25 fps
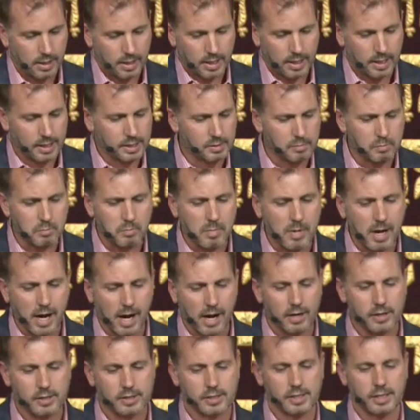His
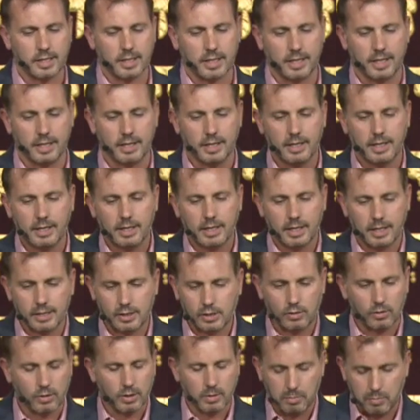mercy
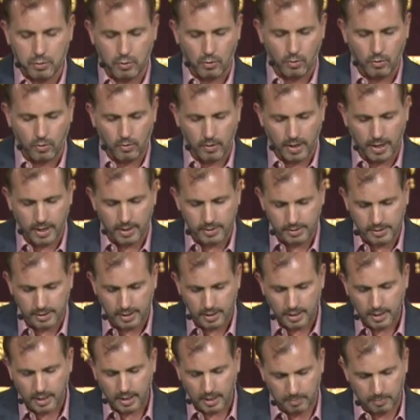is going to pour out
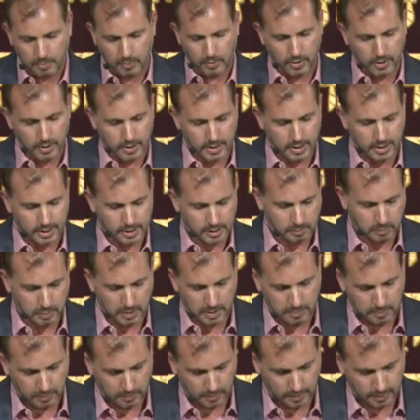upon His
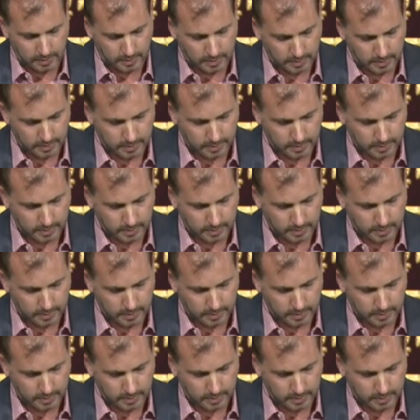people.